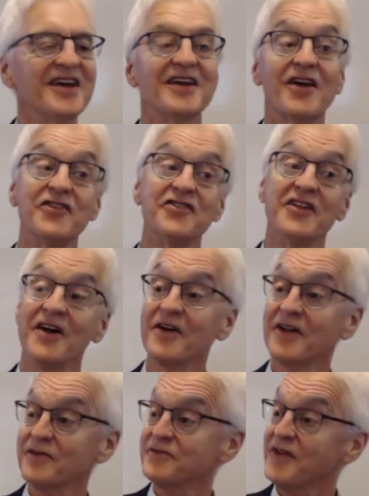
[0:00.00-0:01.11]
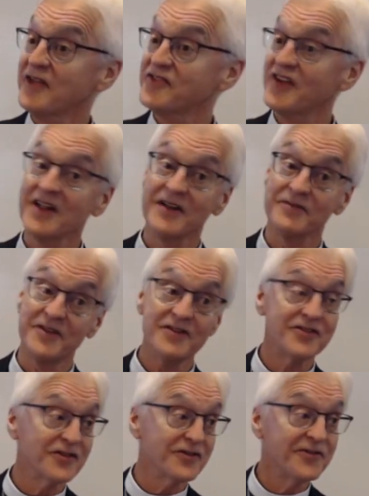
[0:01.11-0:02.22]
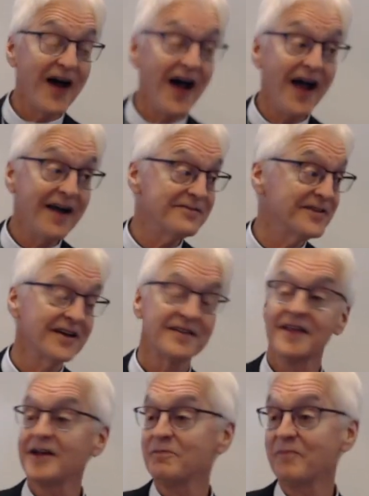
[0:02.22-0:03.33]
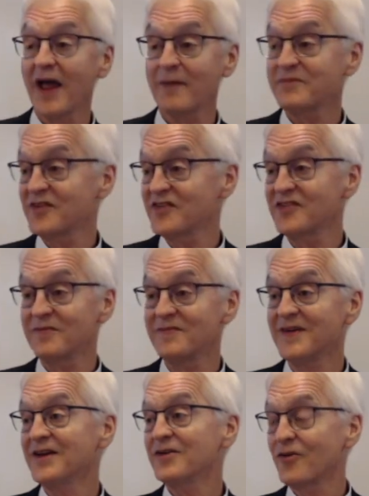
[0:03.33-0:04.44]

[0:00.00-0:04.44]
Because they're confessing Ephesians 5 that in baptism,